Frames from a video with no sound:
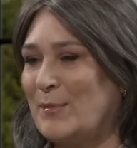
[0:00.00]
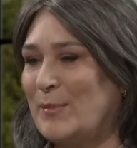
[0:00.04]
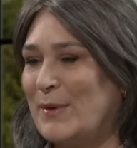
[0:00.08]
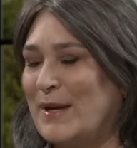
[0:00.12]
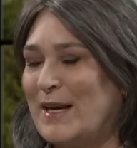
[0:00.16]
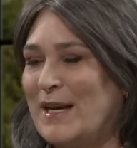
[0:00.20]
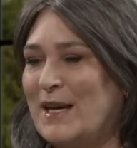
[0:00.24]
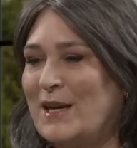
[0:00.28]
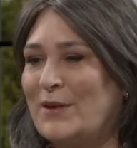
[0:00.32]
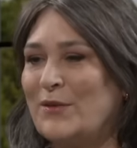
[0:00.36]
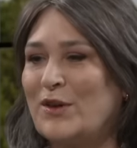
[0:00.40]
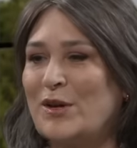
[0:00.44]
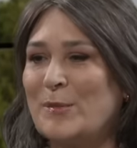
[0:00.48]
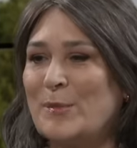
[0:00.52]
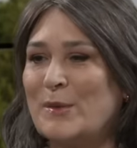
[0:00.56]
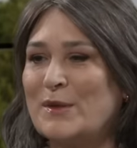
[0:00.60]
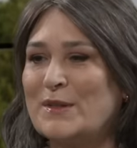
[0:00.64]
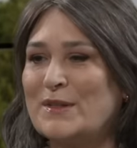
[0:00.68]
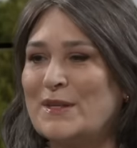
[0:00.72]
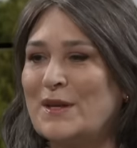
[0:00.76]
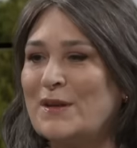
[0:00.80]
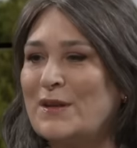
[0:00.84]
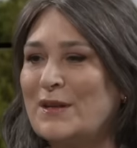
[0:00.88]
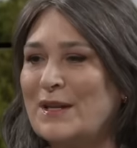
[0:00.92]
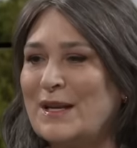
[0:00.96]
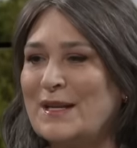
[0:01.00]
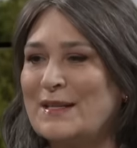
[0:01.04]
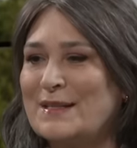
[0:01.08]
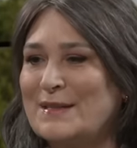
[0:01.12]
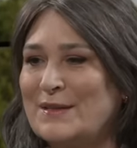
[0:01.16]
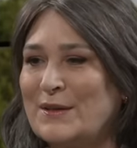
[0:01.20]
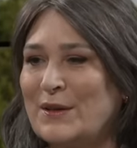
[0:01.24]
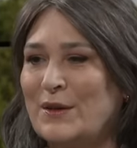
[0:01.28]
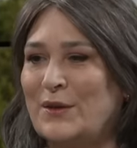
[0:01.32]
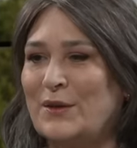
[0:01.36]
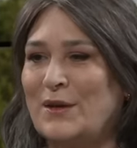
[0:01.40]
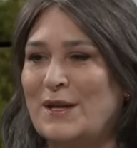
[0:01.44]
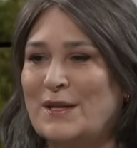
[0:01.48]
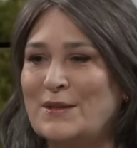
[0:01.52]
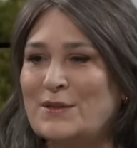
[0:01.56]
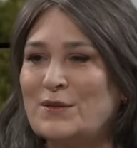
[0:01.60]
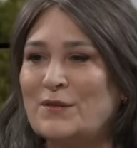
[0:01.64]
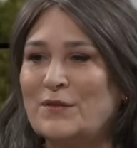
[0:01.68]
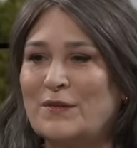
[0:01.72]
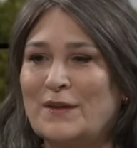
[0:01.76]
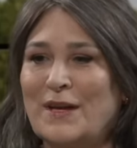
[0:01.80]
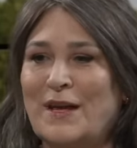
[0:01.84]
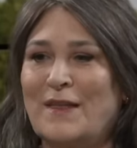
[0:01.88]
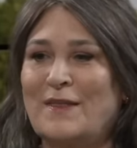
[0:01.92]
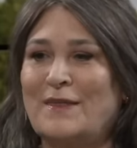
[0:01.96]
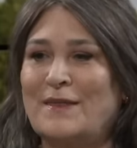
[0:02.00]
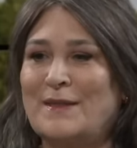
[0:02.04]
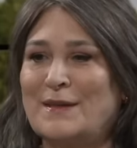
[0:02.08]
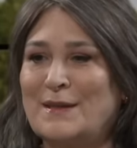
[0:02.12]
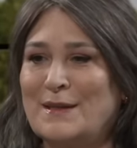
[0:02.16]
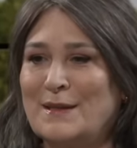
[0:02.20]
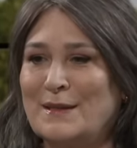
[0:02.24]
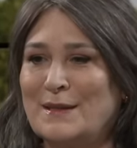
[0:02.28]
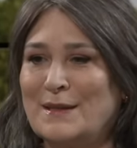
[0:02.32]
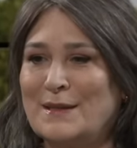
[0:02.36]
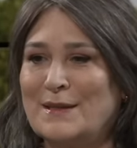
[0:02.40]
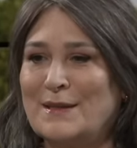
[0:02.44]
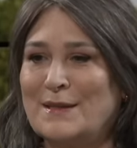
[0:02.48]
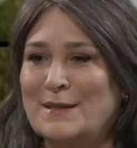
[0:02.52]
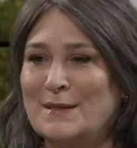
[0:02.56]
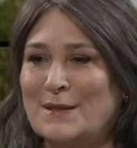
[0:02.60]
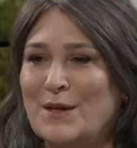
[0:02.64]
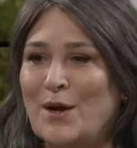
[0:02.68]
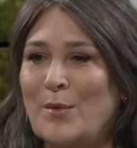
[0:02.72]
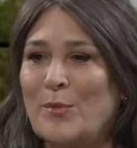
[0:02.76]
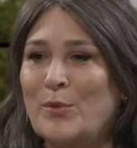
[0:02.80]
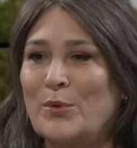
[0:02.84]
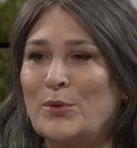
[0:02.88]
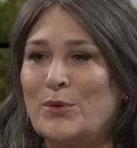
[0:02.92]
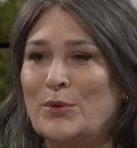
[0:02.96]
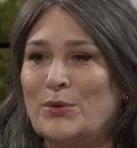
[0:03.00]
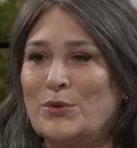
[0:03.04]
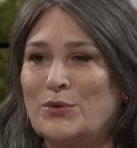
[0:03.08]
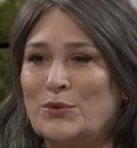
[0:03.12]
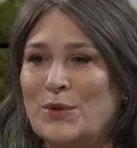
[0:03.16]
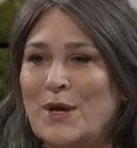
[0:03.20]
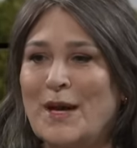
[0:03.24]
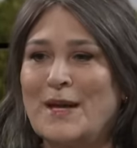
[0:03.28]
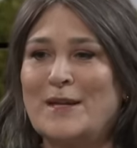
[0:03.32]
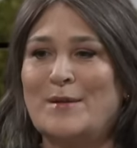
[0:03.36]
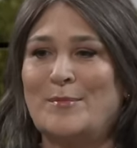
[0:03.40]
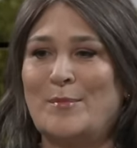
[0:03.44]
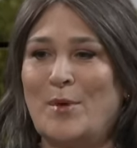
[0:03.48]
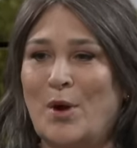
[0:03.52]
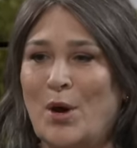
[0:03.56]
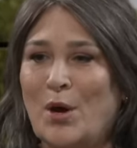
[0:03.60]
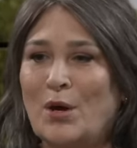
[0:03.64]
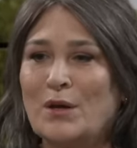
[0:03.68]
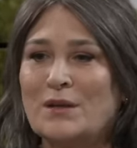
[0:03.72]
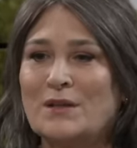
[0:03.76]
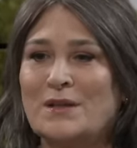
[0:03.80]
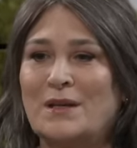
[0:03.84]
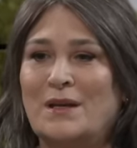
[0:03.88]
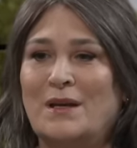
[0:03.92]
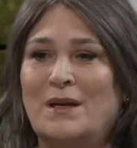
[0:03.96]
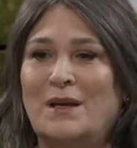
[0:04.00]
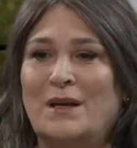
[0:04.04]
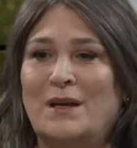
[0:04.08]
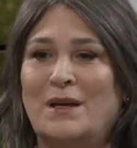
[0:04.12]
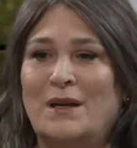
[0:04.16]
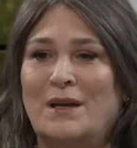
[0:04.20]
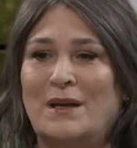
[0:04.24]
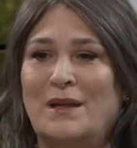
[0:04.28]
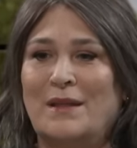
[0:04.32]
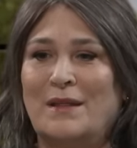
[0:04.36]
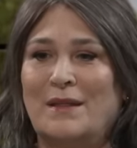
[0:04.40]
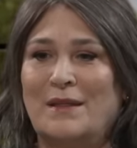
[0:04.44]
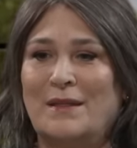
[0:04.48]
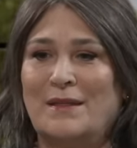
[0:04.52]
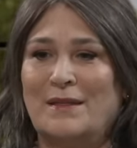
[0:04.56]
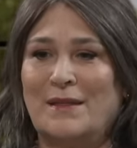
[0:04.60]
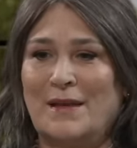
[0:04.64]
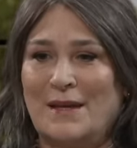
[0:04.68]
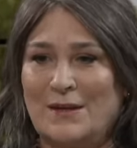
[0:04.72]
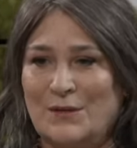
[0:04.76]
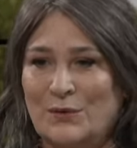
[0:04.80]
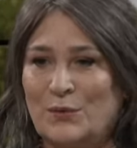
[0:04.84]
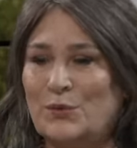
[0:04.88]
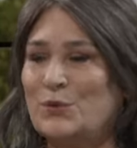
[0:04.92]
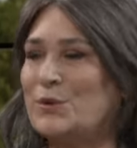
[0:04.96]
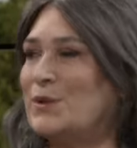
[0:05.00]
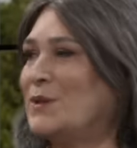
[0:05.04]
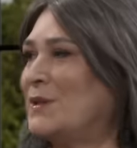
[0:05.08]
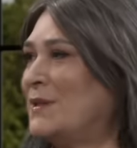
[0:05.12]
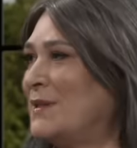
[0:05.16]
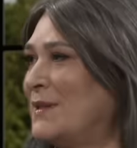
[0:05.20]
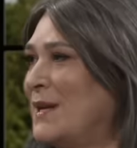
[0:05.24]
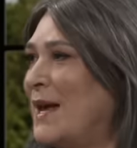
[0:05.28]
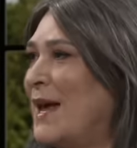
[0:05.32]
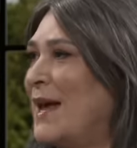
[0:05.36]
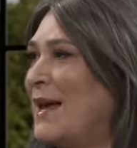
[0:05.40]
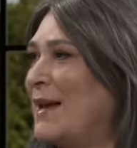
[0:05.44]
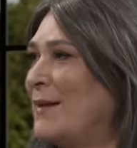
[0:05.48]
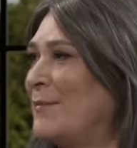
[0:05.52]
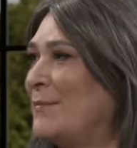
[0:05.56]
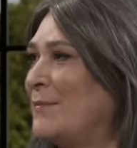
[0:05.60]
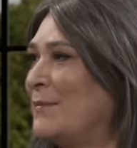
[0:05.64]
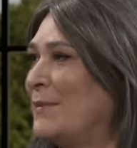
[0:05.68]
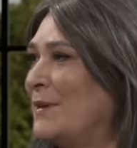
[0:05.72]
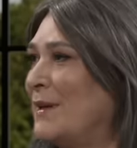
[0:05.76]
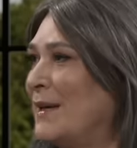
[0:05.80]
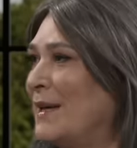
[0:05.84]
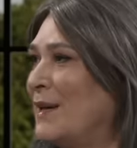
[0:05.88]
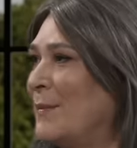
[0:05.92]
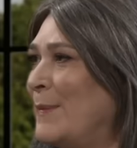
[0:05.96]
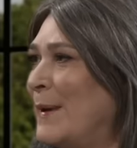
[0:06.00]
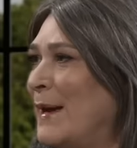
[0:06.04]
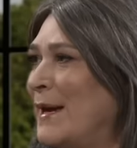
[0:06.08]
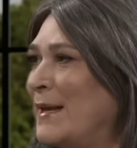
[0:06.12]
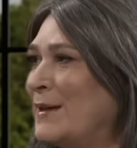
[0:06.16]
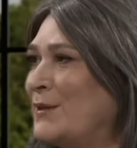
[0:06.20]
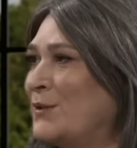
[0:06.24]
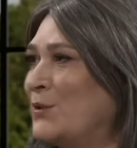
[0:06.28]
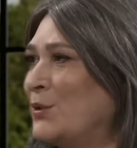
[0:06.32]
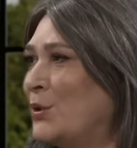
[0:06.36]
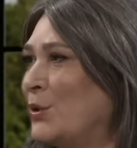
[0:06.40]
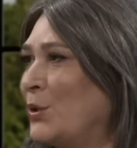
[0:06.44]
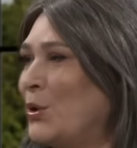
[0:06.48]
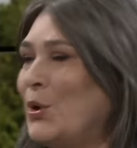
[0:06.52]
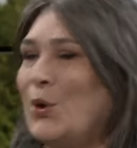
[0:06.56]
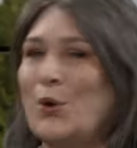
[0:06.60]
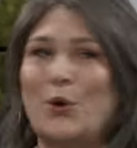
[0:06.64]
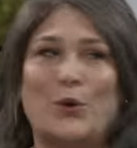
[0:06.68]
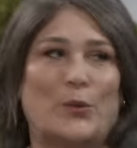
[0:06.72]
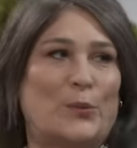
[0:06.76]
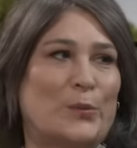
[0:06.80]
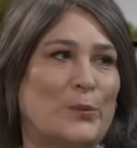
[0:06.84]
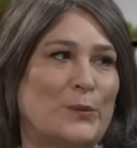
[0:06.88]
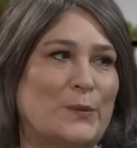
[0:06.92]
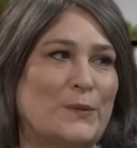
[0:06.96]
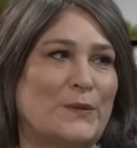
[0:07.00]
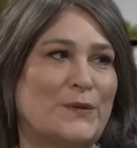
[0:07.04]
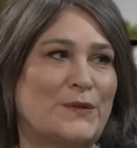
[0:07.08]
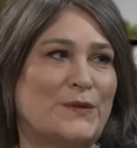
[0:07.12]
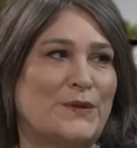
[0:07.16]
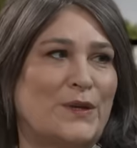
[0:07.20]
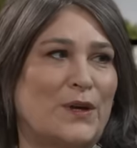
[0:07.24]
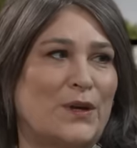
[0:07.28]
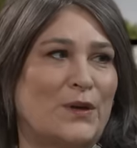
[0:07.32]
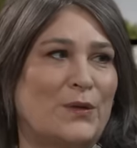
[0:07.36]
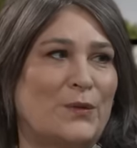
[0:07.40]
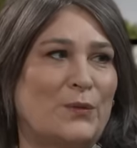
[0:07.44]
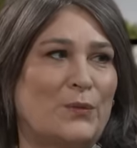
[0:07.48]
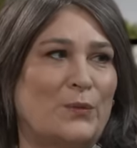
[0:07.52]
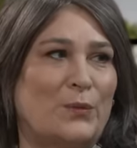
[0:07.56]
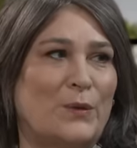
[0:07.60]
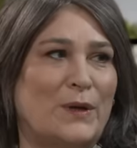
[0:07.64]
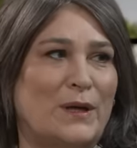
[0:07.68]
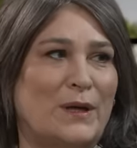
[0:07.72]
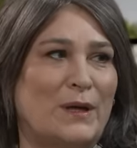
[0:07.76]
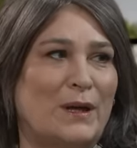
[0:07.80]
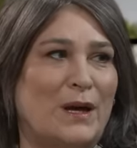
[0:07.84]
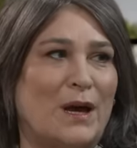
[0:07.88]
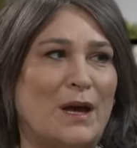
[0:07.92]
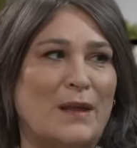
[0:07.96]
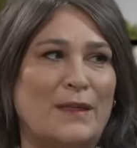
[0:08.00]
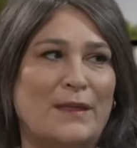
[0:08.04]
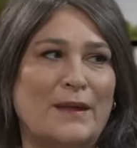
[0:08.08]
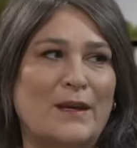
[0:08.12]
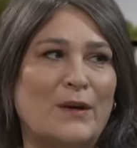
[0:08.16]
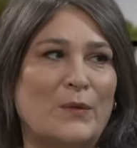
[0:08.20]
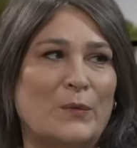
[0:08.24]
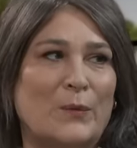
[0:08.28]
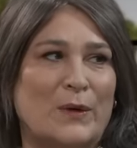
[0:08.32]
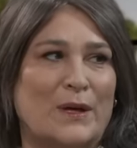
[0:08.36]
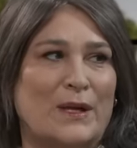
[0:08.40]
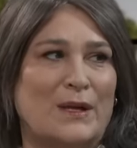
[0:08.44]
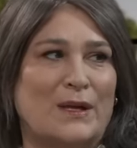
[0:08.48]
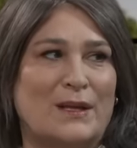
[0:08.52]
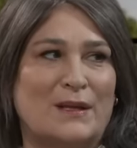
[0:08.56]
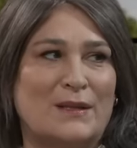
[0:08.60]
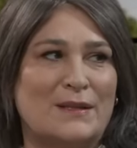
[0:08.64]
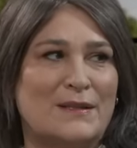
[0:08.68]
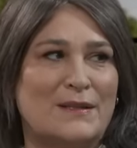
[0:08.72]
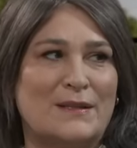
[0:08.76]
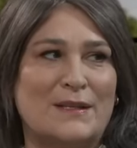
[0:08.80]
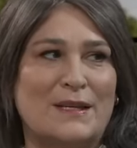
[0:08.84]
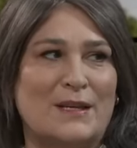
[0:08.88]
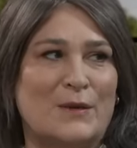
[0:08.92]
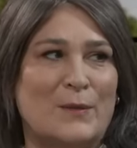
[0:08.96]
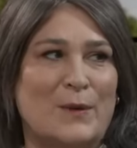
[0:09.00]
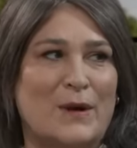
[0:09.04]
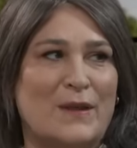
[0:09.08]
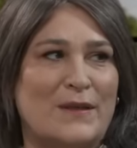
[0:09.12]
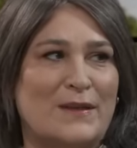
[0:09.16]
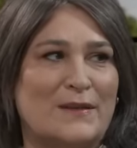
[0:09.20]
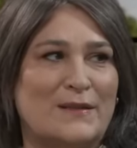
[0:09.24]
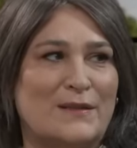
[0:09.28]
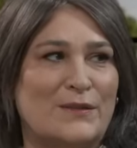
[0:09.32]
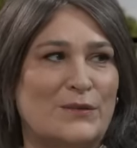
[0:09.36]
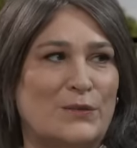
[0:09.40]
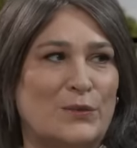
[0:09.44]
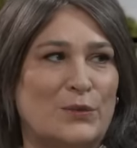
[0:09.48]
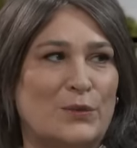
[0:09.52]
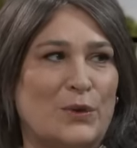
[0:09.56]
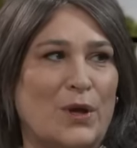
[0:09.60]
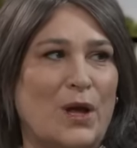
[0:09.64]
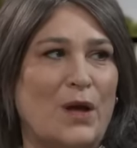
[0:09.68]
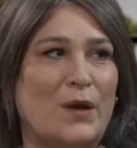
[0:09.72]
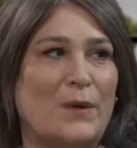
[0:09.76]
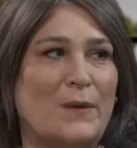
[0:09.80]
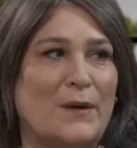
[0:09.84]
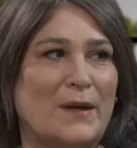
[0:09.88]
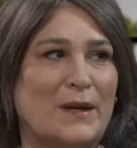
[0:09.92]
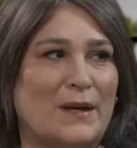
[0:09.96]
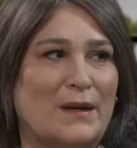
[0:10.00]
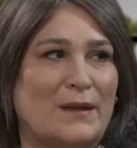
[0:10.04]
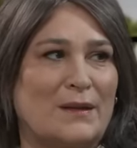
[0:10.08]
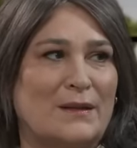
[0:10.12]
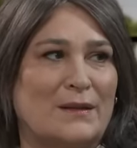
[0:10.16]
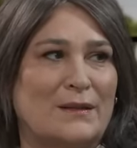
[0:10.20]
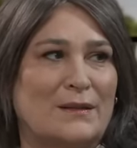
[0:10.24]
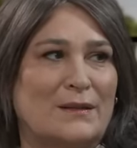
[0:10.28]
completely agree. But let's not forget, this is a couple who trademarked their daughter's name, Lilibet.com. So I think we can see where this is all going.